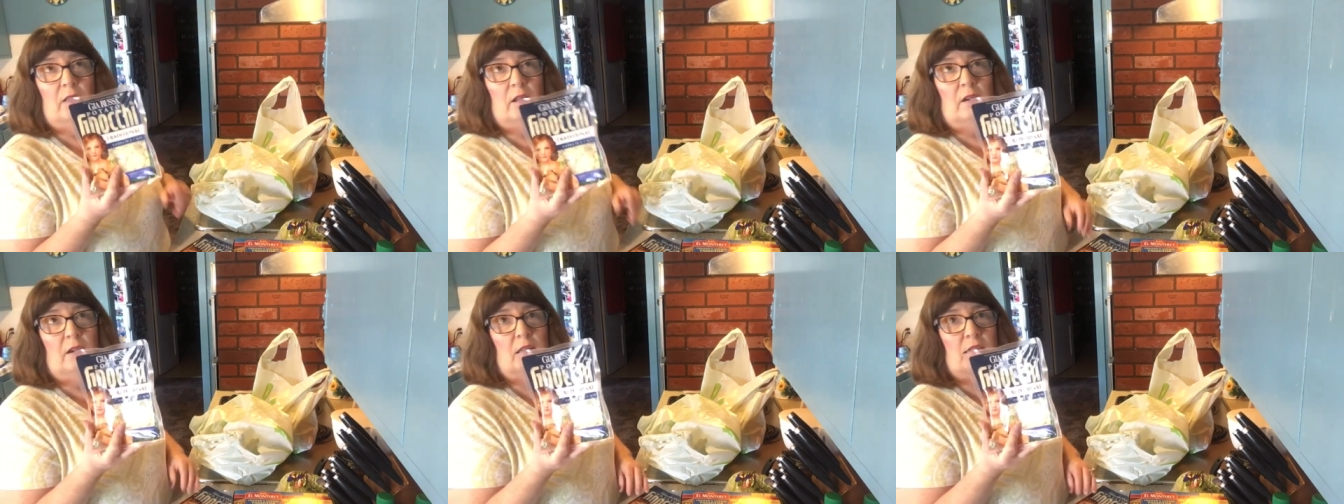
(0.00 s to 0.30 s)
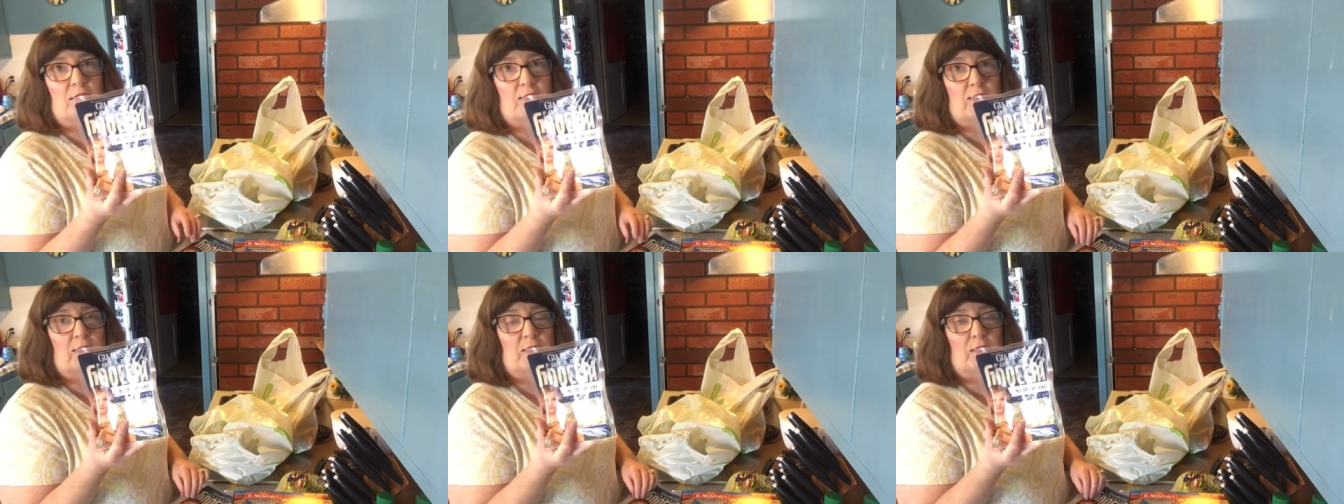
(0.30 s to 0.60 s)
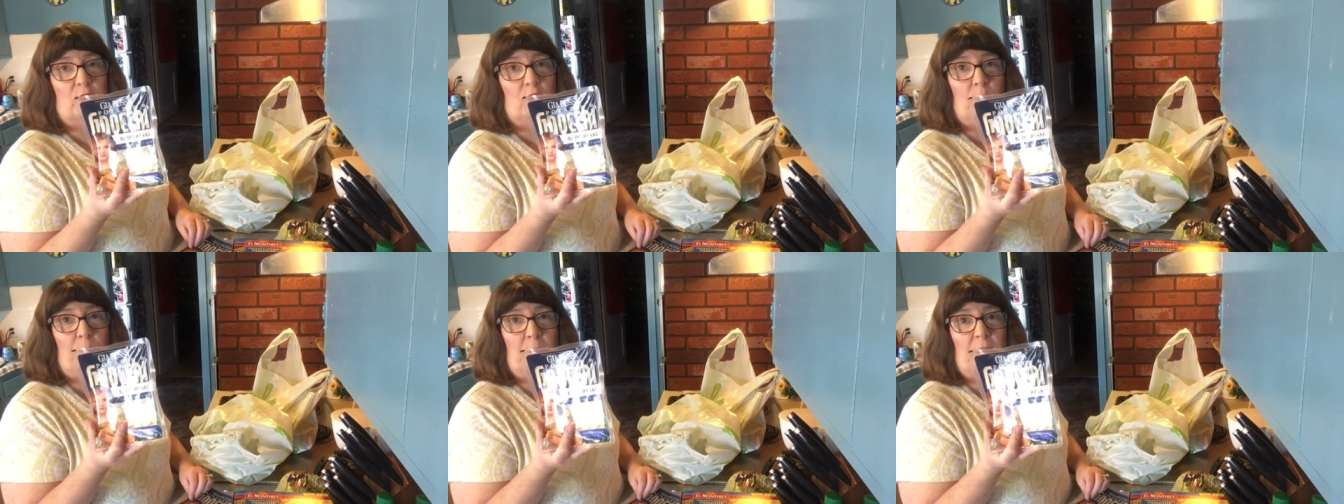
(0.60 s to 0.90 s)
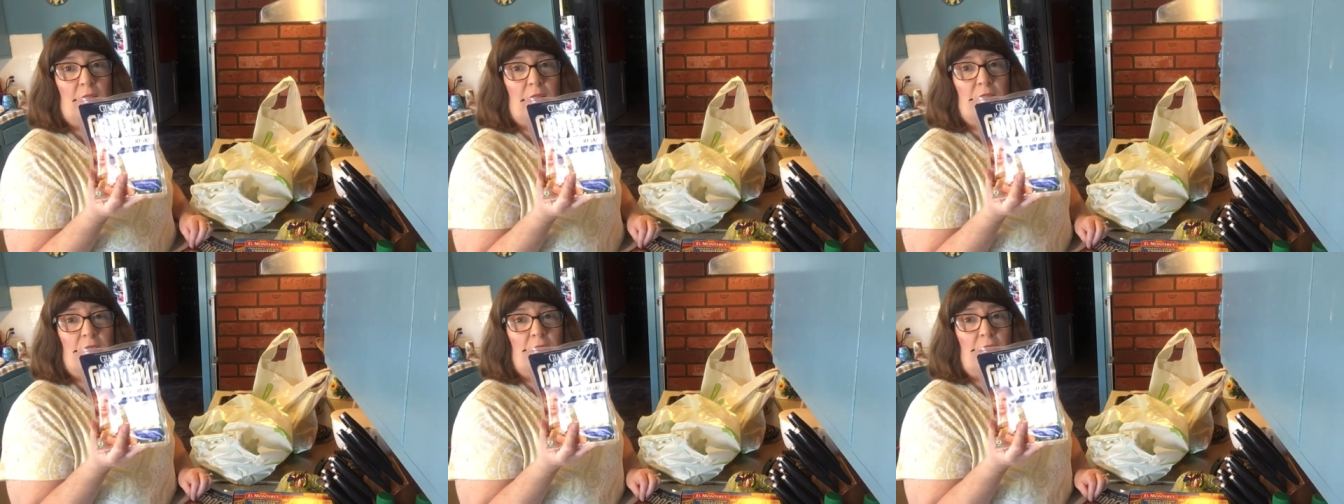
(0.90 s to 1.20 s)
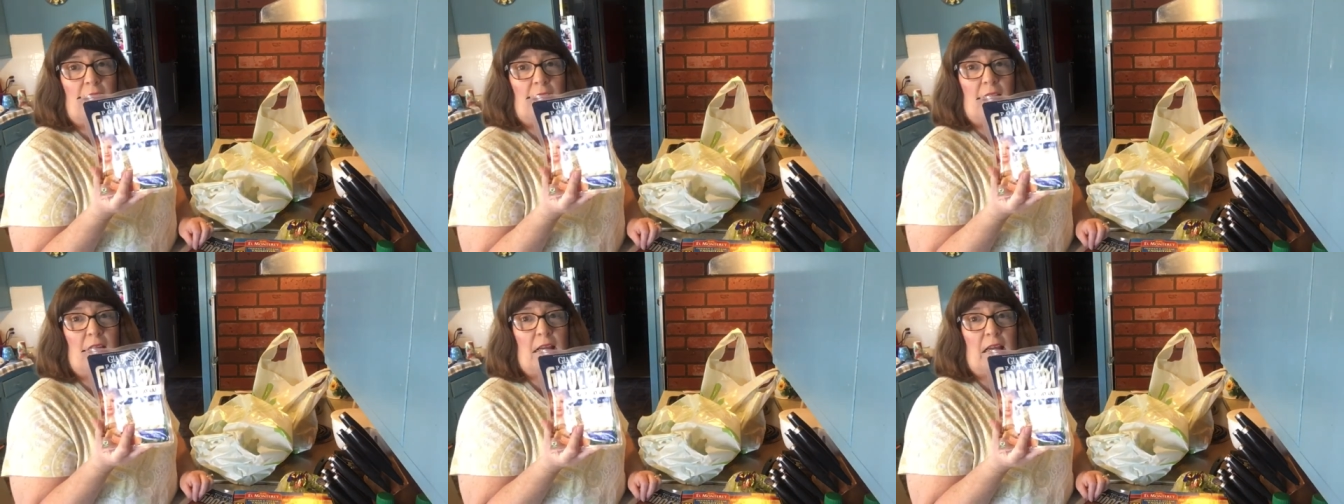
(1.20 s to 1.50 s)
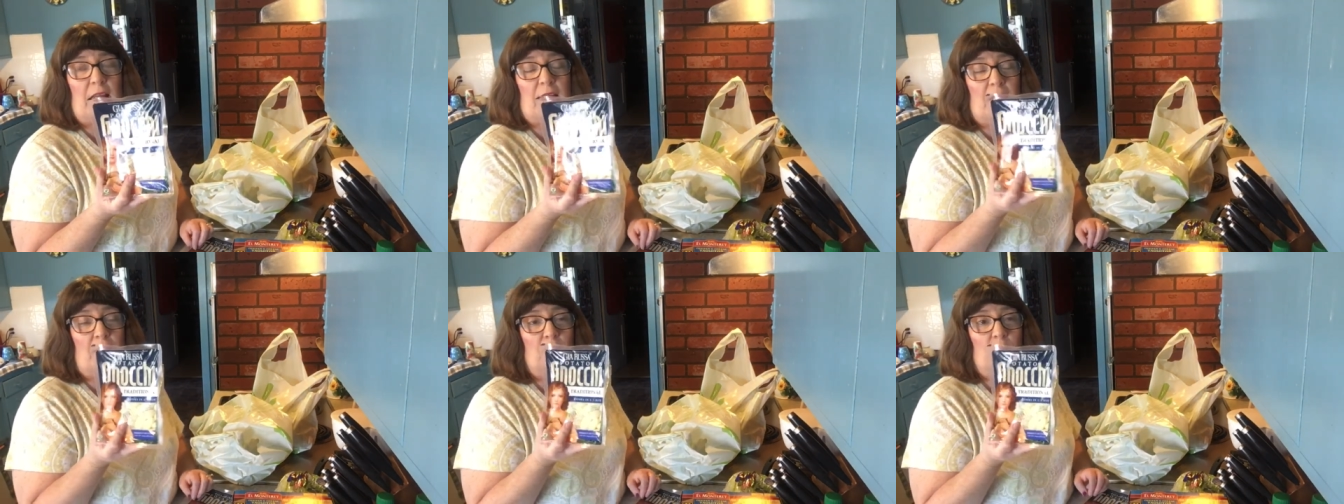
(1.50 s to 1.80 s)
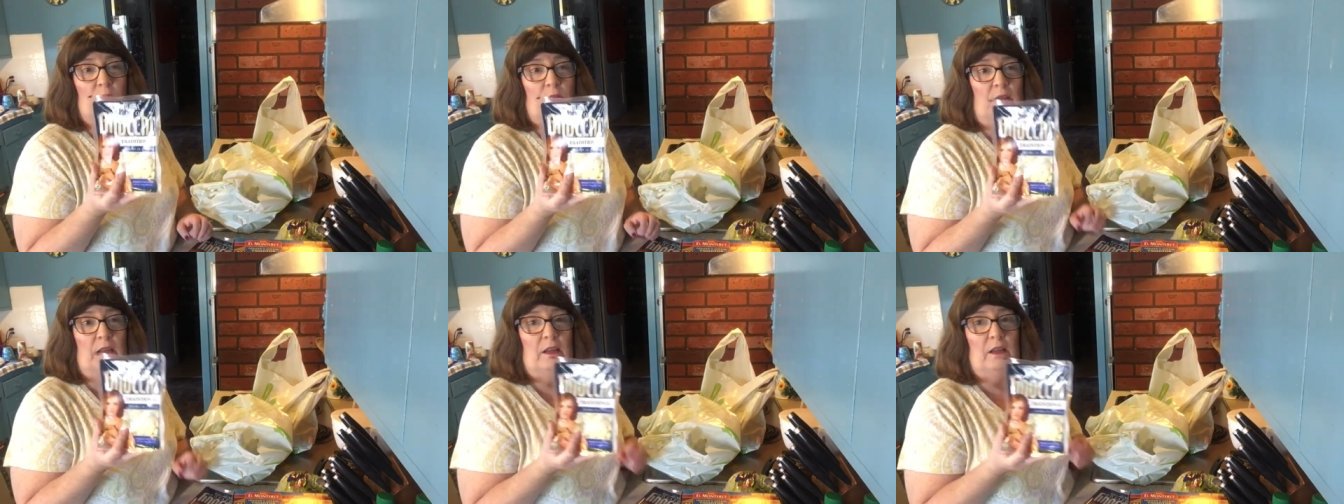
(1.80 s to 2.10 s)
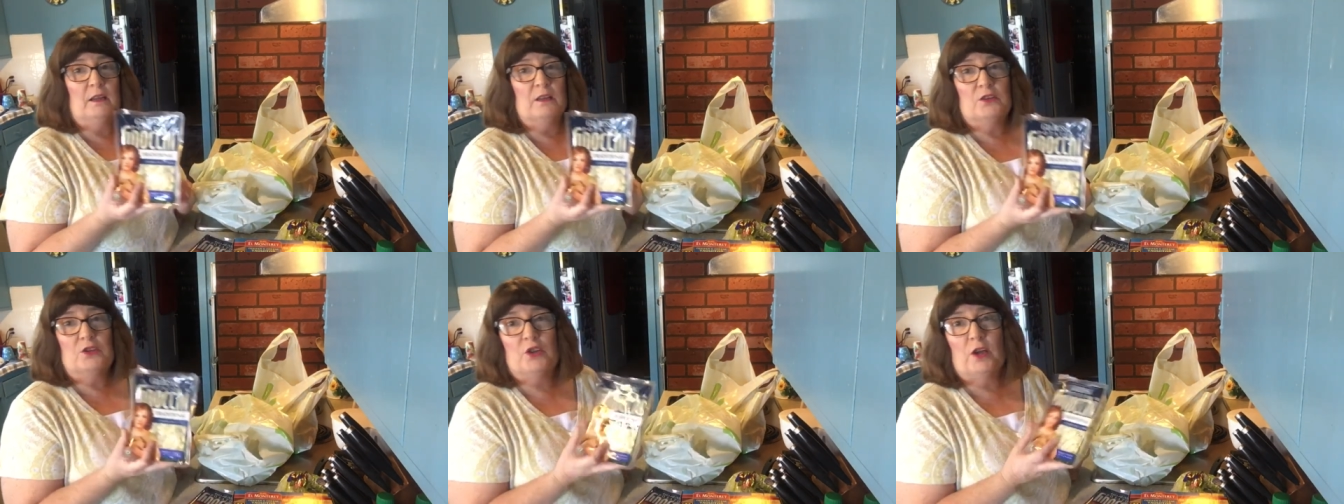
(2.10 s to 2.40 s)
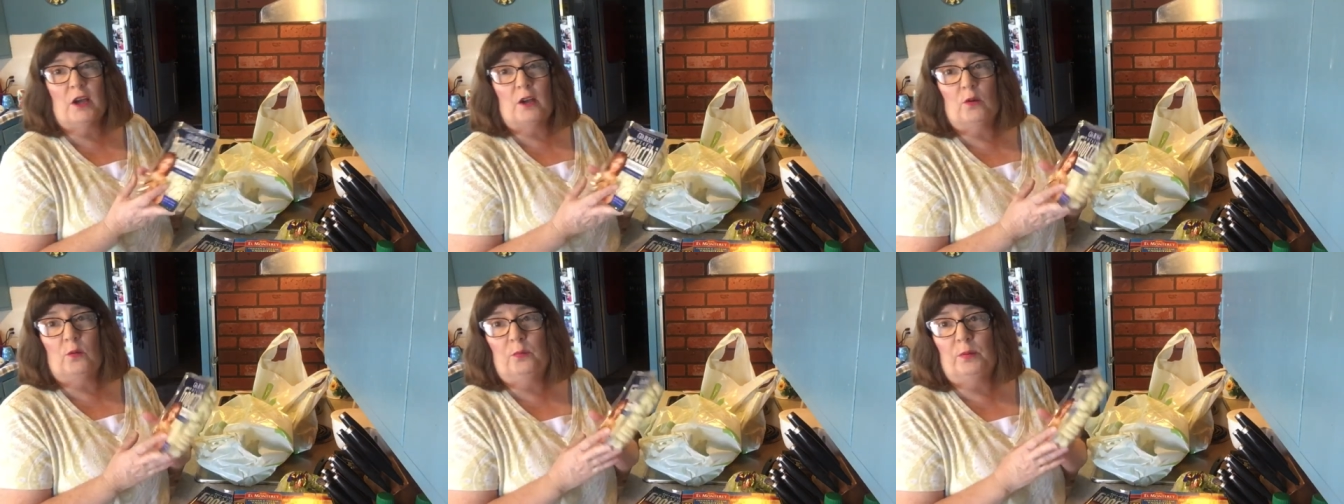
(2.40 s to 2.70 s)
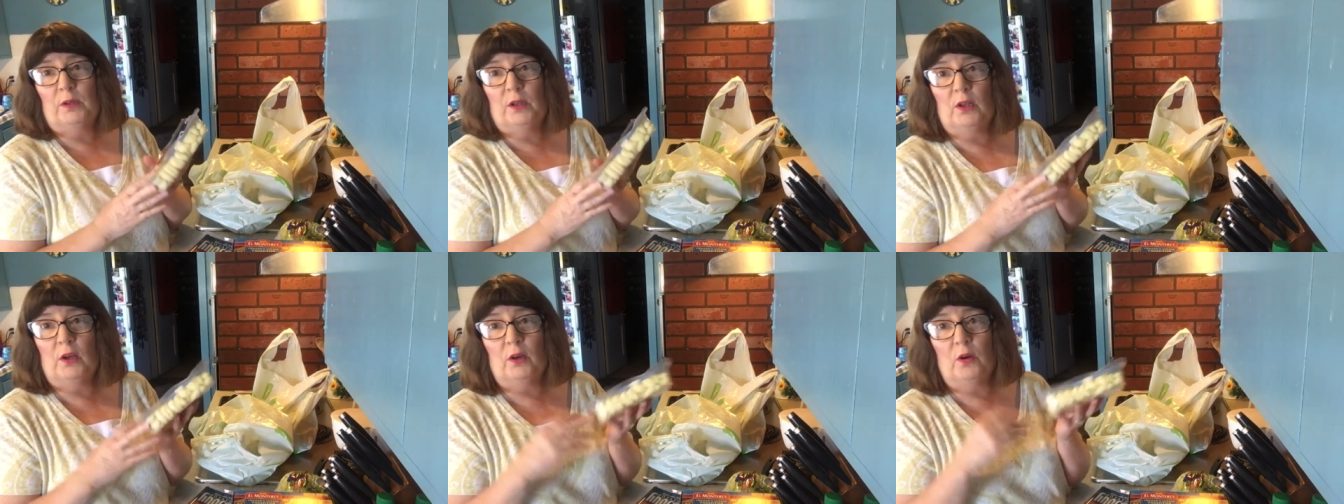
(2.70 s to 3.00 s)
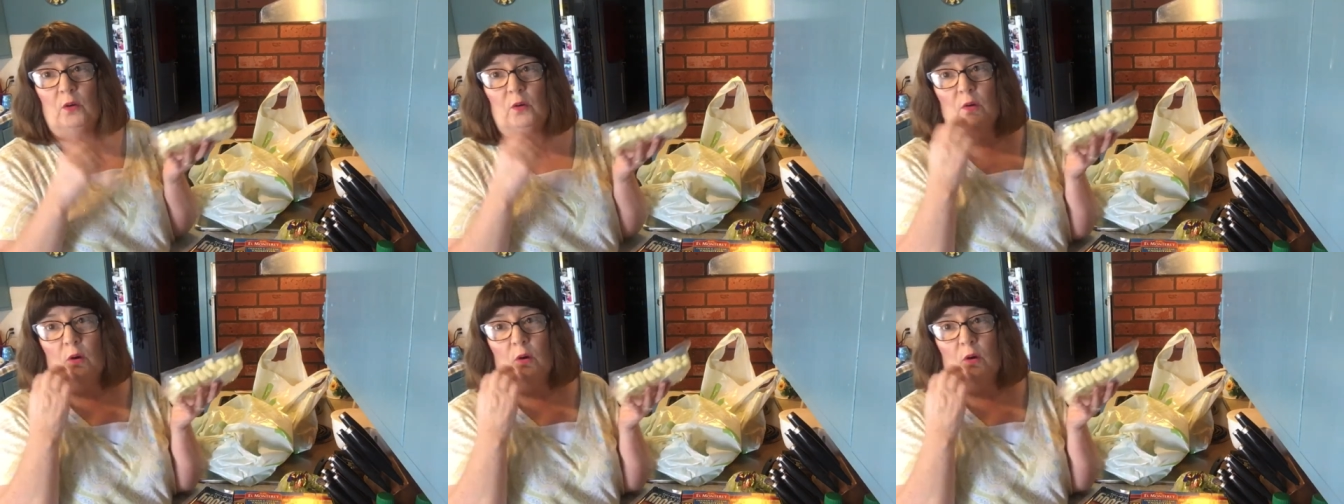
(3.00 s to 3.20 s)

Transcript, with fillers: uh, soup the other day, and I will link his channel below.